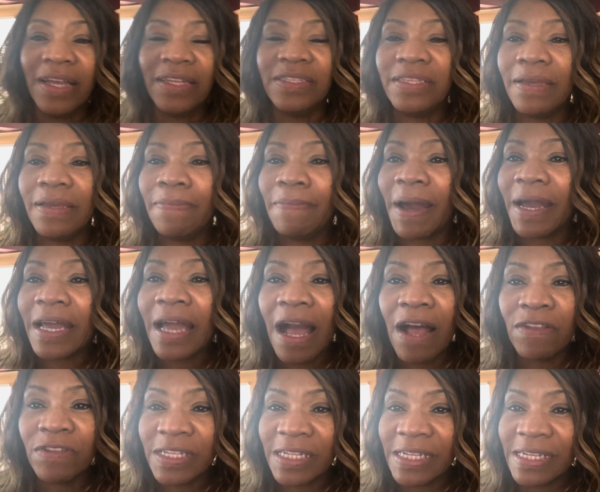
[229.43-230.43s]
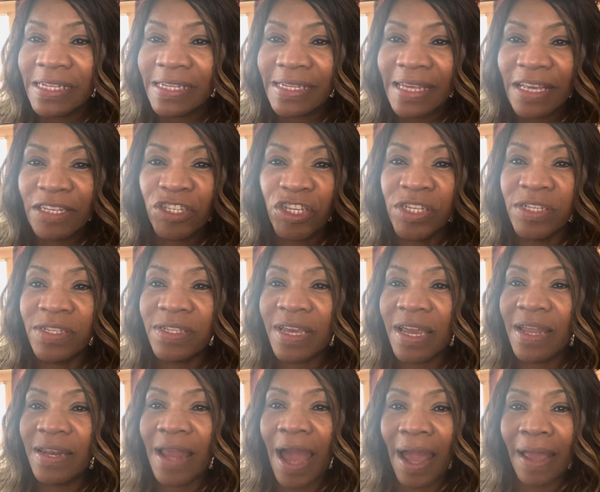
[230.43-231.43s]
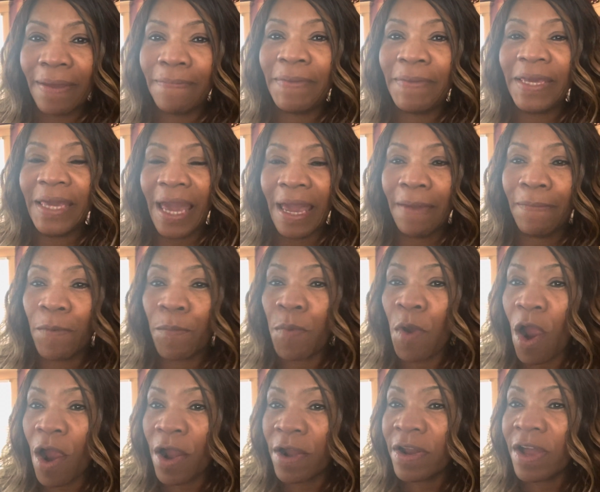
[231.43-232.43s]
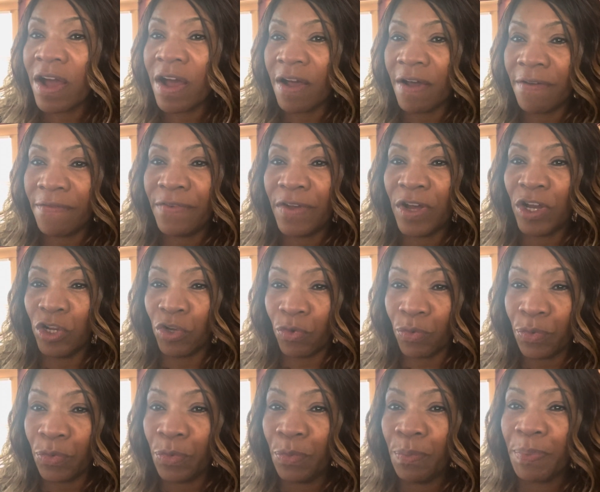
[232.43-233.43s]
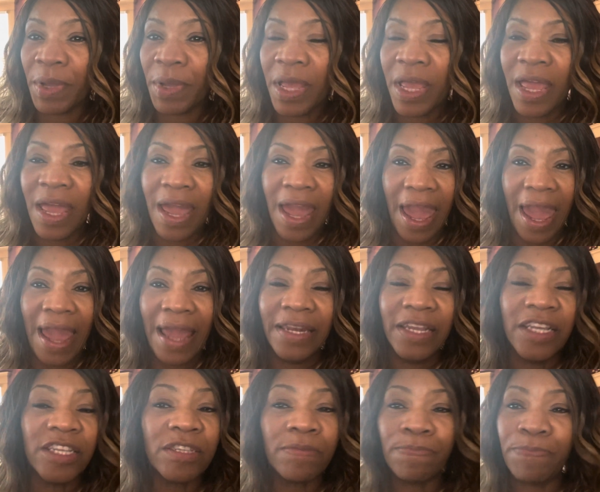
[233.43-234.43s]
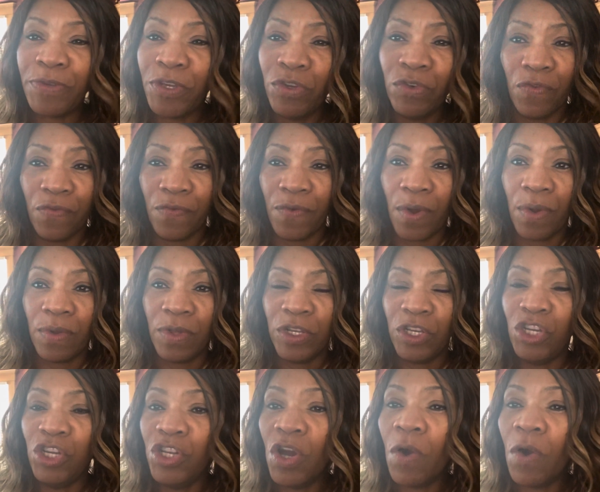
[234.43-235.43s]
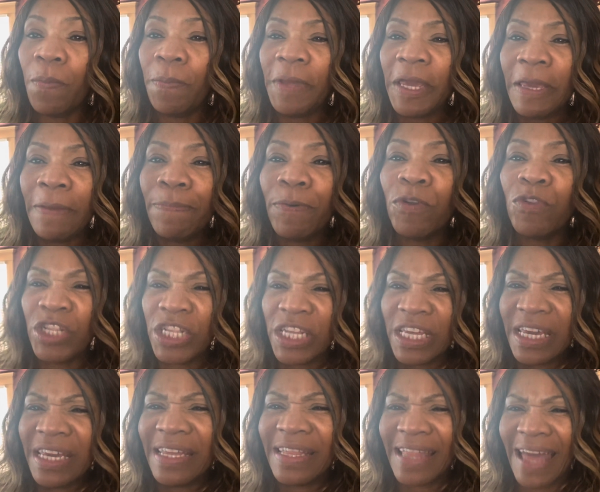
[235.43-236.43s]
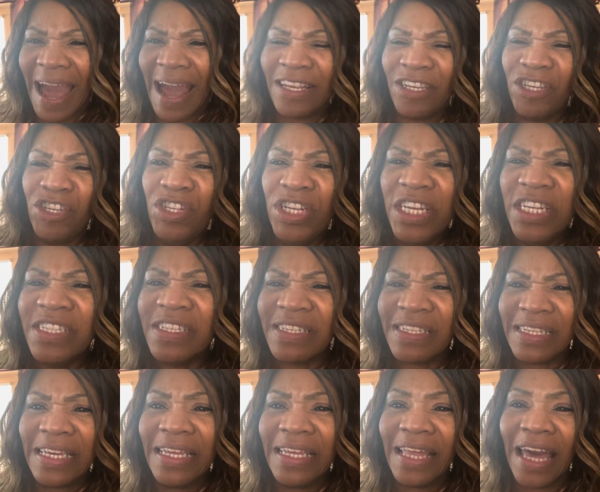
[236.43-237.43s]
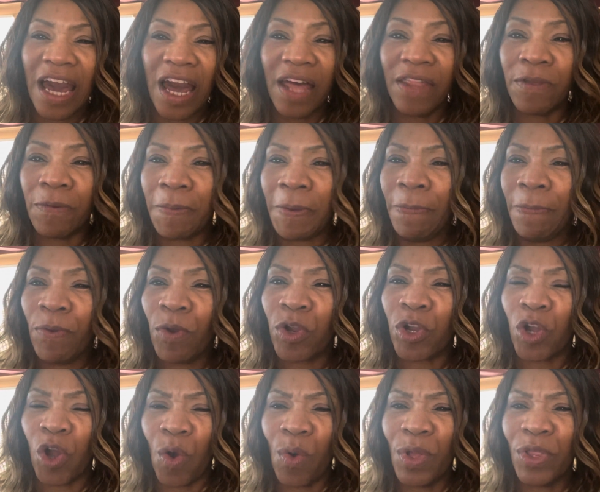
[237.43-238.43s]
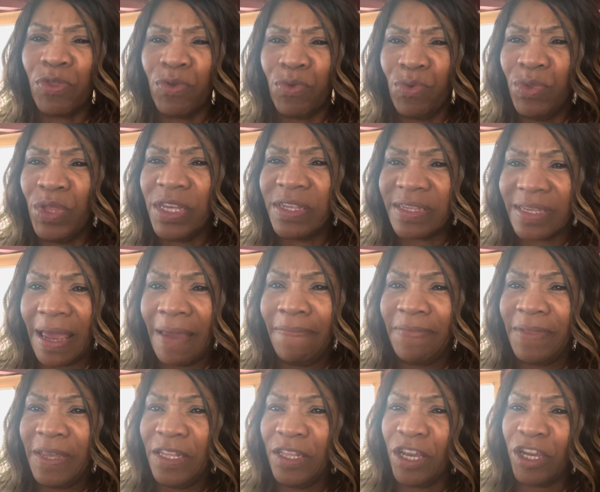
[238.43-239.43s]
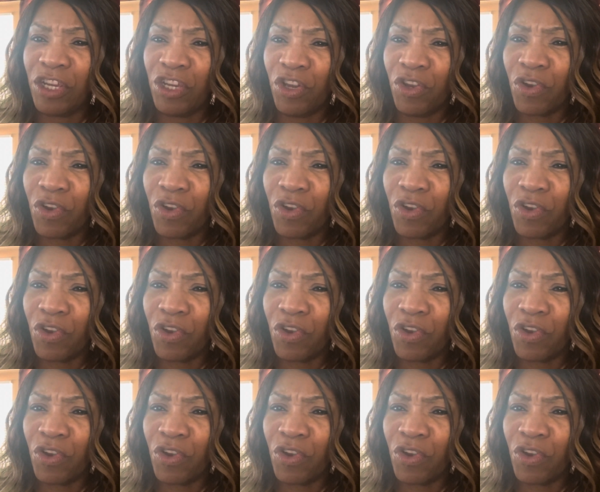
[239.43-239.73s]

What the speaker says: did my counseling sessions, and I became a part of a group. And it's beautiful. People need that. You need to see that other people are going through the same thing that you're